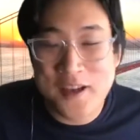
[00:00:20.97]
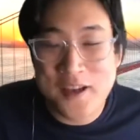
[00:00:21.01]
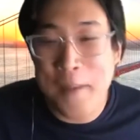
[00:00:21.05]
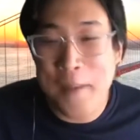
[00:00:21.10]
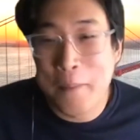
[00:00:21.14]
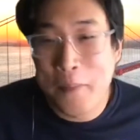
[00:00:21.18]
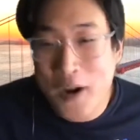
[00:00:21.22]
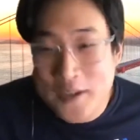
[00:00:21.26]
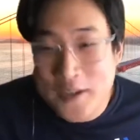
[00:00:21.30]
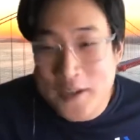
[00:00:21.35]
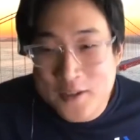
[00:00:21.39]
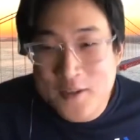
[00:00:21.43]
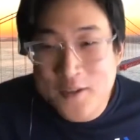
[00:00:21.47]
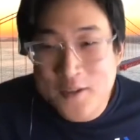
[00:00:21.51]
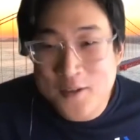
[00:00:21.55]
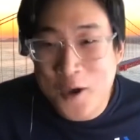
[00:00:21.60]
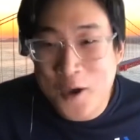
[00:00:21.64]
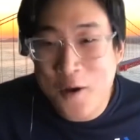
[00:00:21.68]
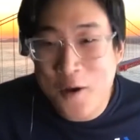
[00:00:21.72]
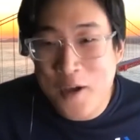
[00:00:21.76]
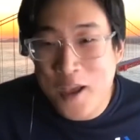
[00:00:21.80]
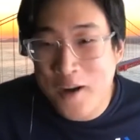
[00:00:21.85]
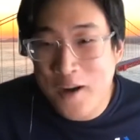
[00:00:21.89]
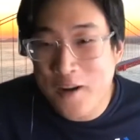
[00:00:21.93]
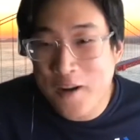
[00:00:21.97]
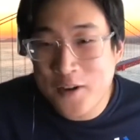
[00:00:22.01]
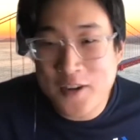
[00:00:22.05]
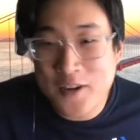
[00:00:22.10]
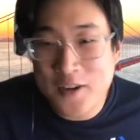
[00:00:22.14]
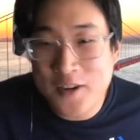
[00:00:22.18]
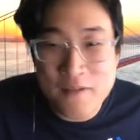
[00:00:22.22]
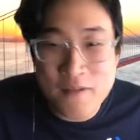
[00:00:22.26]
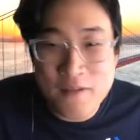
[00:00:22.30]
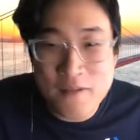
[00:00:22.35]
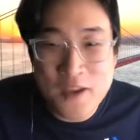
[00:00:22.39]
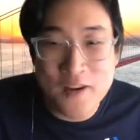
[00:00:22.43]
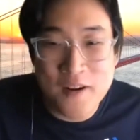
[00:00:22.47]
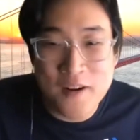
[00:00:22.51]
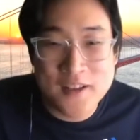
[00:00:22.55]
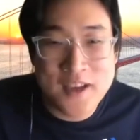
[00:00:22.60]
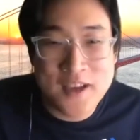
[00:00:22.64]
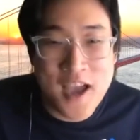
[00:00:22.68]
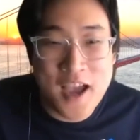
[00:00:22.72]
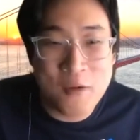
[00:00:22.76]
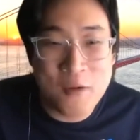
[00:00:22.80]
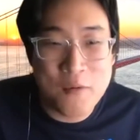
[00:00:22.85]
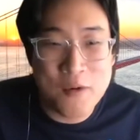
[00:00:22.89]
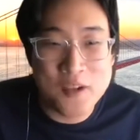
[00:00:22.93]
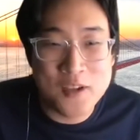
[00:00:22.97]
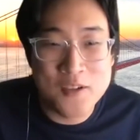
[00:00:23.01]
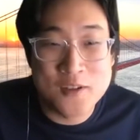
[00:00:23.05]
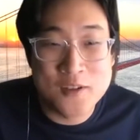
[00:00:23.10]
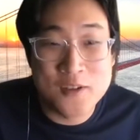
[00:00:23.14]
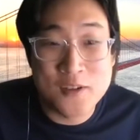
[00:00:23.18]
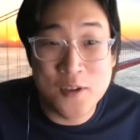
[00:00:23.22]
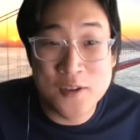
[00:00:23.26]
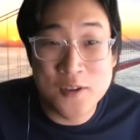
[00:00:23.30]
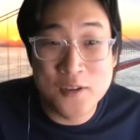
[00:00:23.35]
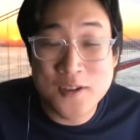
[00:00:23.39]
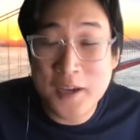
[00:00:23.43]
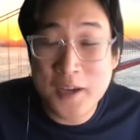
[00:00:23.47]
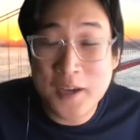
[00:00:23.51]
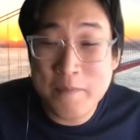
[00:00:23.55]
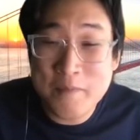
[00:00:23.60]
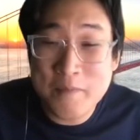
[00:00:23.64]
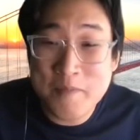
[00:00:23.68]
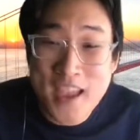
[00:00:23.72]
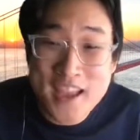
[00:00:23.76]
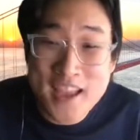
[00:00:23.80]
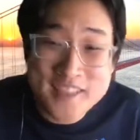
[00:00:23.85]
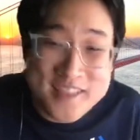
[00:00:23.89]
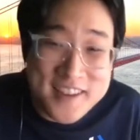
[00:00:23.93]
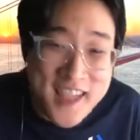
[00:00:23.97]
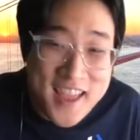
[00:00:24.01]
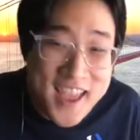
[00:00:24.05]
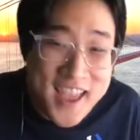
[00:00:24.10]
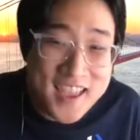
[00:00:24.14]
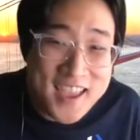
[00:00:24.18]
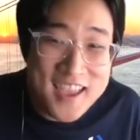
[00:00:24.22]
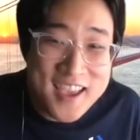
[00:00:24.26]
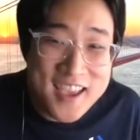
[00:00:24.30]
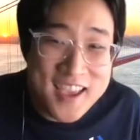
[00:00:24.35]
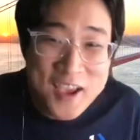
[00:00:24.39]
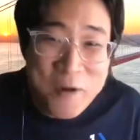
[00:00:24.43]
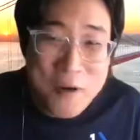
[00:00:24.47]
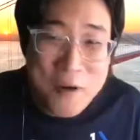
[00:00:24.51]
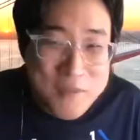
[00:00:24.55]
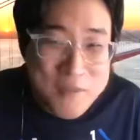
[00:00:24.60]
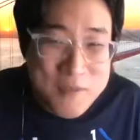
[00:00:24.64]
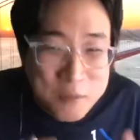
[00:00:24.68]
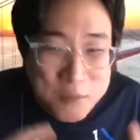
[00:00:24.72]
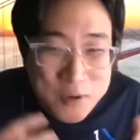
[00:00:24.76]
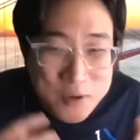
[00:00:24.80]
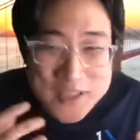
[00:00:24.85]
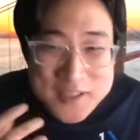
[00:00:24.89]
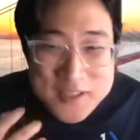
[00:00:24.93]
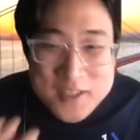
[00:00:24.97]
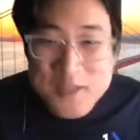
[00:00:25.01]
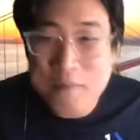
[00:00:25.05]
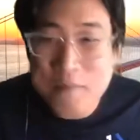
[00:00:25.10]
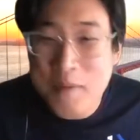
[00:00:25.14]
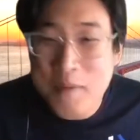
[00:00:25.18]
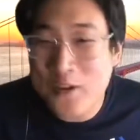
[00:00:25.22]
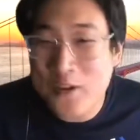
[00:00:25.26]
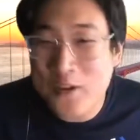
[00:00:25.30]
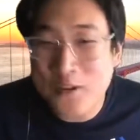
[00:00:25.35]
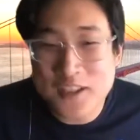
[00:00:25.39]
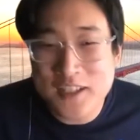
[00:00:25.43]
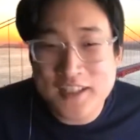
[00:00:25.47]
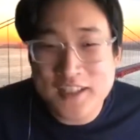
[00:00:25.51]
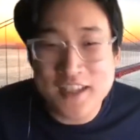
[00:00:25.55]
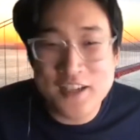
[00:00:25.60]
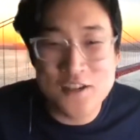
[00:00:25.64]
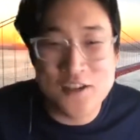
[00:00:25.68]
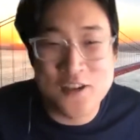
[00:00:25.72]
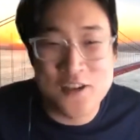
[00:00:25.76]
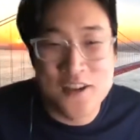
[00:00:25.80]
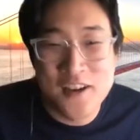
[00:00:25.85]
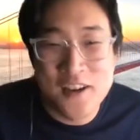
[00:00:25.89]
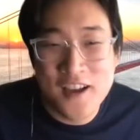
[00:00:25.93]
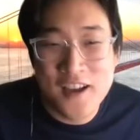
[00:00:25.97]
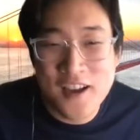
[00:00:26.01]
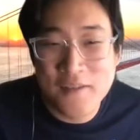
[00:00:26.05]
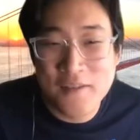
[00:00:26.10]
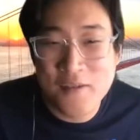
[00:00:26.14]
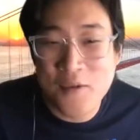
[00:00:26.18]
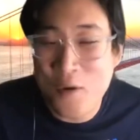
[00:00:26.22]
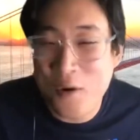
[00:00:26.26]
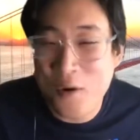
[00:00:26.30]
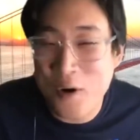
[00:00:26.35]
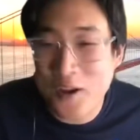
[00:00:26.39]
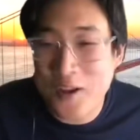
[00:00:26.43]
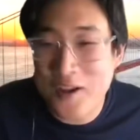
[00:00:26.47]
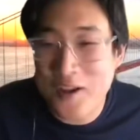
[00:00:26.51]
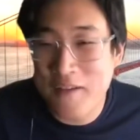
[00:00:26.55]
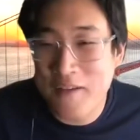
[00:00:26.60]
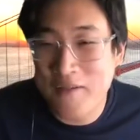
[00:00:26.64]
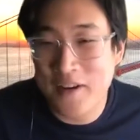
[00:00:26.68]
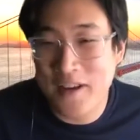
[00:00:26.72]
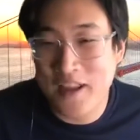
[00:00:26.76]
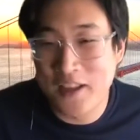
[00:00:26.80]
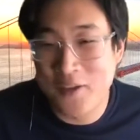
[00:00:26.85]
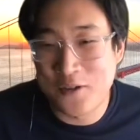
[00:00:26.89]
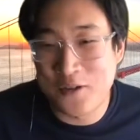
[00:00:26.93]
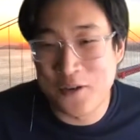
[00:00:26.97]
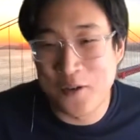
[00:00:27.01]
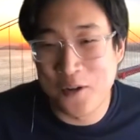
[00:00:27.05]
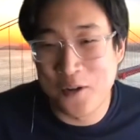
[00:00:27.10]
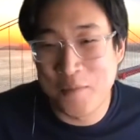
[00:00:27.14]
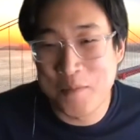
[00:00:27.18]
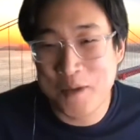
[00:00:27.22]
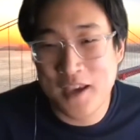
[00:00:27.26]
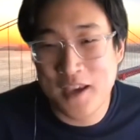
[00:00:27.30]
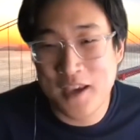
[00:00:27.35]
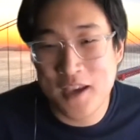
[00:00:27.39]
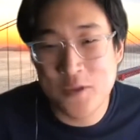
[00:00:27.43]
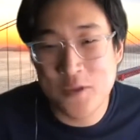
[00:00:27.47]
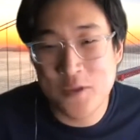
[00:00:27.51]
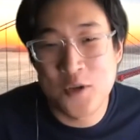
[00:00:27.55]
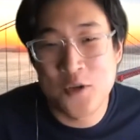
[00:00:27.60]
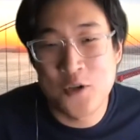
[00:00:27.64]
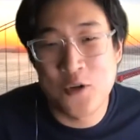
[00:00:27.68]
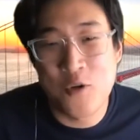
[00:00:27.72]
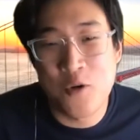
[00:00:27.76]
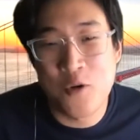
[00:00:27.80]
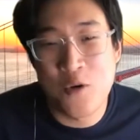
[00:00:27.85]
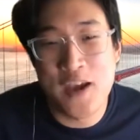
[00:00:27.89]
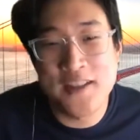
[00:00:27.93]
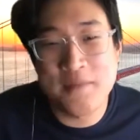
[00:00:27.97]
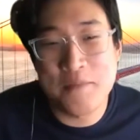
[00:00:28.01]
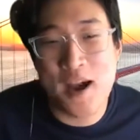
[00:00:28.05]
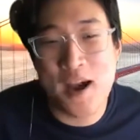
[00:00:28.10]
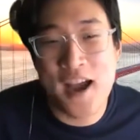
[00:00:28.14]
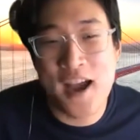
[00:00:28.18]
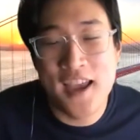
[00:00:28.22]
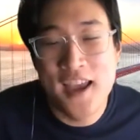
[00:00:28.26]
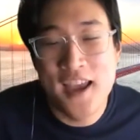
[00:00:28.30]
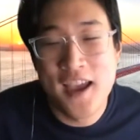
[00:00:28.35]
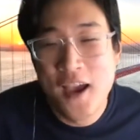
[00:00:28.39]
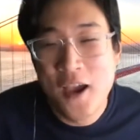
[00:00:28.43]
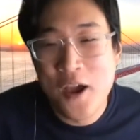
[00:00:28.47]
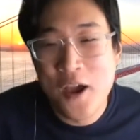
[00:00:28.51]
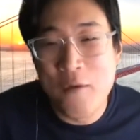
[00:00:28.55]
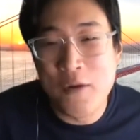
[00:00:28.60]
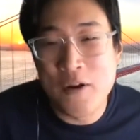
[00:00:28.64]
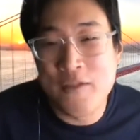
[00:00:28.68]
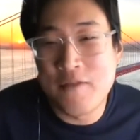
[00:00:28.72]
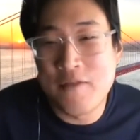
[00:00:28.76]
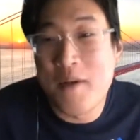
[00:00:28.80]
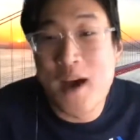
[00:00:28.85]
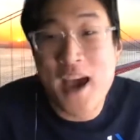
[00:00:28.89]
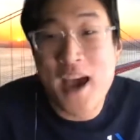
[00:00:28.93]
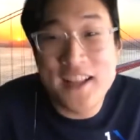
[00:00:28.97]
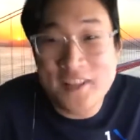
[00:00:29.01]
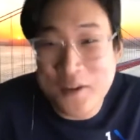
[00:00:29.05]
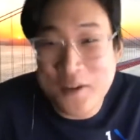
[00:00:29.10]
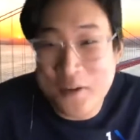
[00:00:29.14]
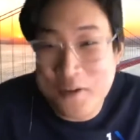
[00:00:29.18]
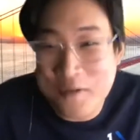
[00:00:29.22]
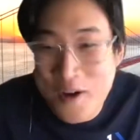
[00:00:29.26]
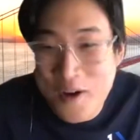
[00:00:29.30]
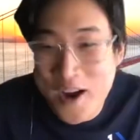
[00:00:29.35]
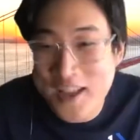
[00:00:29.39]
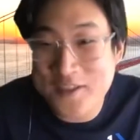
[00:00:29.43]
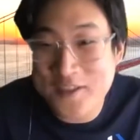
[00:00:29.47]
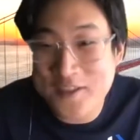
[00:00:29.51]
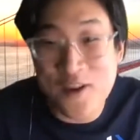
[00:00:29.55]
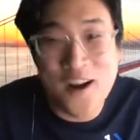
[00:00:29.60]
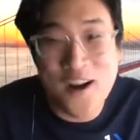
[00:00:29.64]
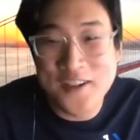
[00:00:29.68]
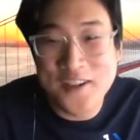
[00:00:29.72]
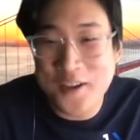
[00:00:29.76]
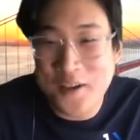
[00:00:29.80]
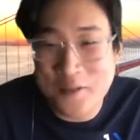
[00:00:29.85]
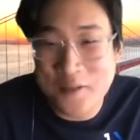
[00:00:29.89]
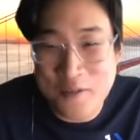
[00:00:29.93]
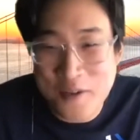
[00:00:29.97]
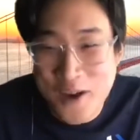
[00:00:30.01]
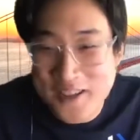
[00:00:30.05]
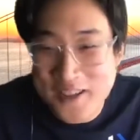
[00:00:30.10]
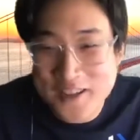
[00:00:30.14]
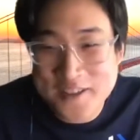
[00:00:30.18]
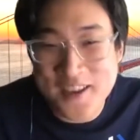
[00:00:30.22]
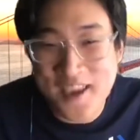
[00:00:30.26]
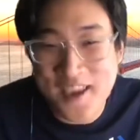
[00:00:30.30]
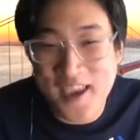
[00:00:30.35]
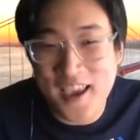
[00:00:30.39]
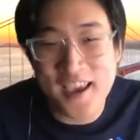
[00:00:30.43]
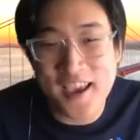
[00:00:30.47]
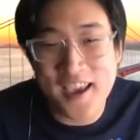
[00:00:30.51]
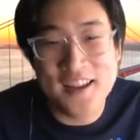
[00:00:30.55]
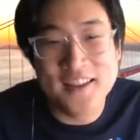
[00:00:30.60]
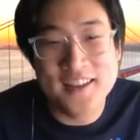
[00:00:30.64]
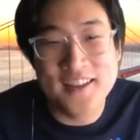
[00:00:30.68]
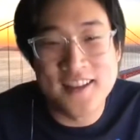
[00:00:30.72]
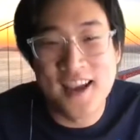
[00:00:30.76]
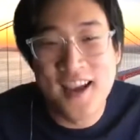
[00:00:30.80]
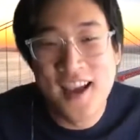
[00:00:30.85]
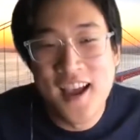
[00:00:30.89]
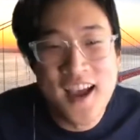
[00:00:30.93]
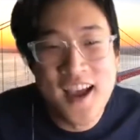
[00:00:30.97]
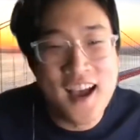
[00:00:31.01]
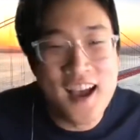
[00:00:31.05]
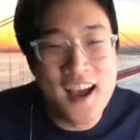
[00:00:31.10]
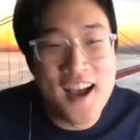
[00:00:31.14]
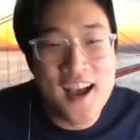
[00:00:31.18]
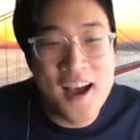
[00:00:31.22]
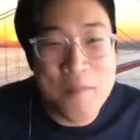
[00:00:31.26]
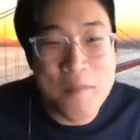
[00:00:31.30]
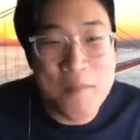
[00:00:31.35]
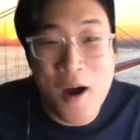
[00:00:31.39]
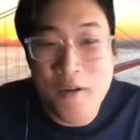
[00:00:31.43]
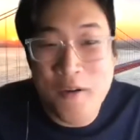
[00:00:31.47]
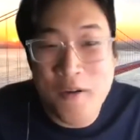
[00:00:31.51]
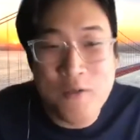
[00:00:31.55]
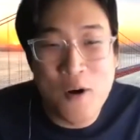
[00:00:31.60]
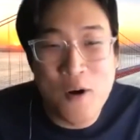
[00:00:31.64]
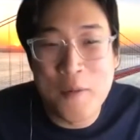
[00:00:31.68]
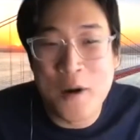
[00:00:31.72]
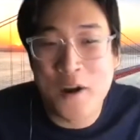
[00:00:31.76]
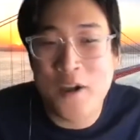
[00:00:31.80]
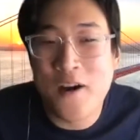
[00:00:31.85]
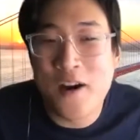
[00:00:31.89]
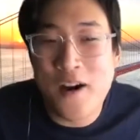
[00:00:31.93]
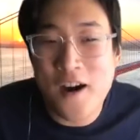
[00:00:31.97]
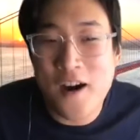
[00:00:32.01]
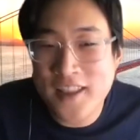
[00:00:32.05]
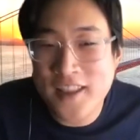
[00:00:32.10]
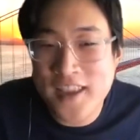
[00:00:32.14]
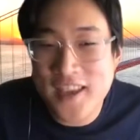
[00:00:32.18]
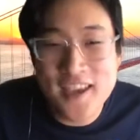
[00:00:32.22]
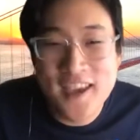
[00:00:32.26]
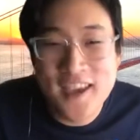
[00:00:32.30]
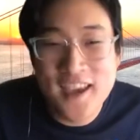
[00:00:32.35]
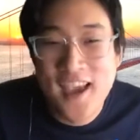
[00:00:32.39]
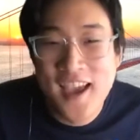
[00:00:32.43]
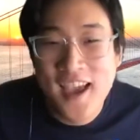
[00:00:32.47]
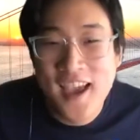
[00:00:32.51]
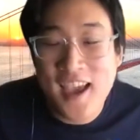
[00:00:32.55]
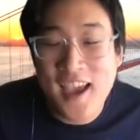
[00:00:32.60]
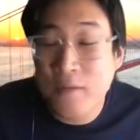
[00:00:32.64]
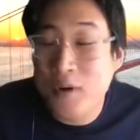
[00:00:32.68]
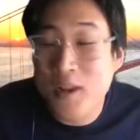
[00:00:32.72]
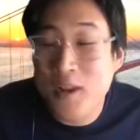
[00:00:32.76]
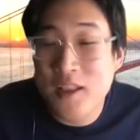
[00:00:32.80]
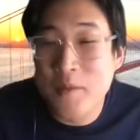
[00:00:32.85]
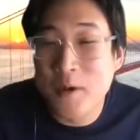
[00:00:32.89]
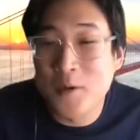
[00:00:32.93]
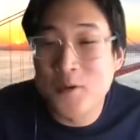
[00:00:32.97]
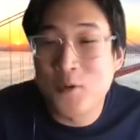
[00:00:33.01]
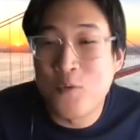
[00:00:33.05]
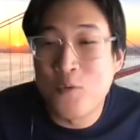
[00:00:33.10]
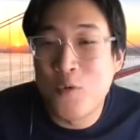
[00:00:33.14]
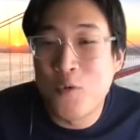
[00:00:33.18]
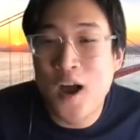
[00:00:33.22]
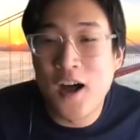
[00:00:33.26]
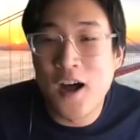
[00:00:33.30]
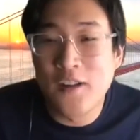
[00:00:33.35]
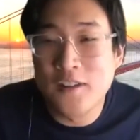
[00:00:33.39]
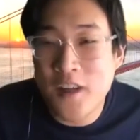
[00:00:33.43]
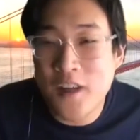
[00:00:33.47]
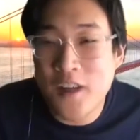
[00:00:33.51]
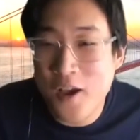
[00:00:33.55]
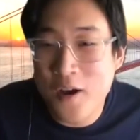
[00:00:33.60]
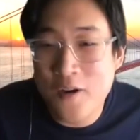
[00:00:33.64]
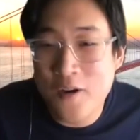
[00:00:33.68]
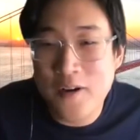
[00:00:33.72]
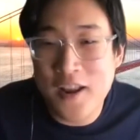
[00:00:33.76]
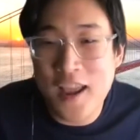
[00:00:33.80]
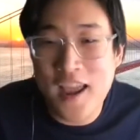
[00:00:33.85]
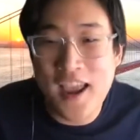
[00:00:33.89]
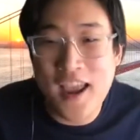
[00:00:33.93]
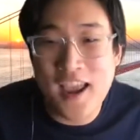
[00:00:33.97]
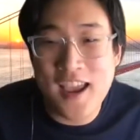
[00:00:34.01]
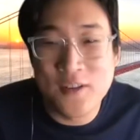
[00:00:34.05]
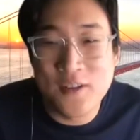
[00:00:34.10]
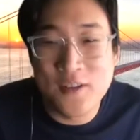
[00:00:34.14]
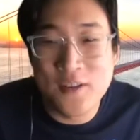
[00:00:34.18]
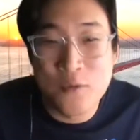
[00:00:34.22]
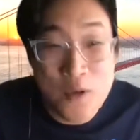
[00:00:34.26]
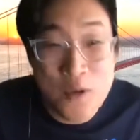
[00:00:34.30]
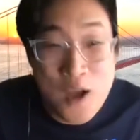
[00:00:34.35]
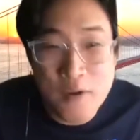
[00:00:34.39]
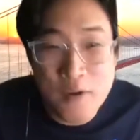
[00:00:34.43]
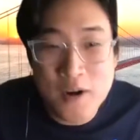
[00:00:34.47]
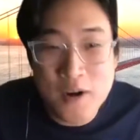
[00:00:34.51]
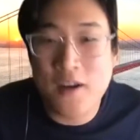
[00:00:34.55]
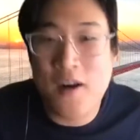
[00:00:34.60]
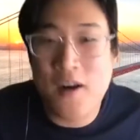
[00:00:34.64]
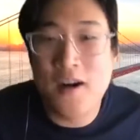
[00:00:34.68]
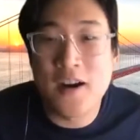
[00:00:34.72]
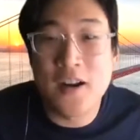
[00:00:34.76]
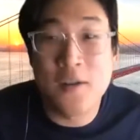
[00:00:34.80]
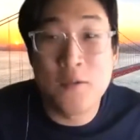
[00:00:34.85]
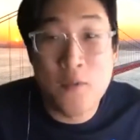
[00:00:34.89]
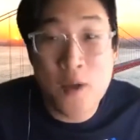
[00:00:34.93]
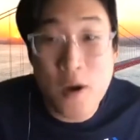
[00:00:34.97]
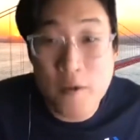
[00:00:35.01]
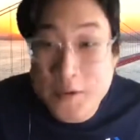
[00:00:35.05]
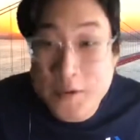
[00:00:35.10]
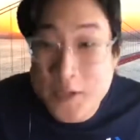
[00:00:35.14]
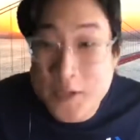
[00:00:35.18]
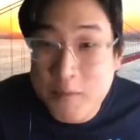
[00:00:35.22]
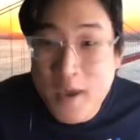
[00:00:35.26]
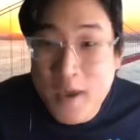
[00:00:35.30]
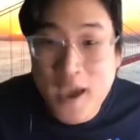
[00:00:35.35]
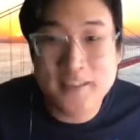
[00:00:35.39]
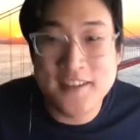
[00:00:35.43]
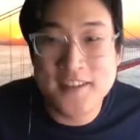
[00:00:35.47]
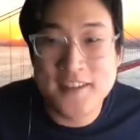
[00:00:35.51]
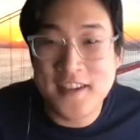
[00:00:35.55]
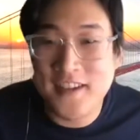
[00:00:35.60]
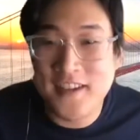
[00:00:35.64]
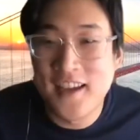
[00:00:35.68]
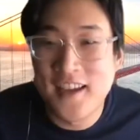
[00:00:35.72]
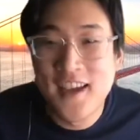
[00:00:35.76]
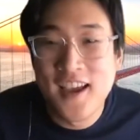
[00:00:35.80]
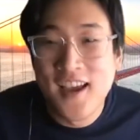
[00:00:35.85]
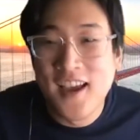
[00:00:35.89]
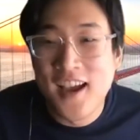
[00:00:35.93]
I'm Preston So, Editor-in-Chief here at Tag1 Consulting, and today we have a really special edition of Core Confidential because we're joined by one of my dear friends, our dear friends, and our former colleague, and one of the most well-known and well-regarded, well-respected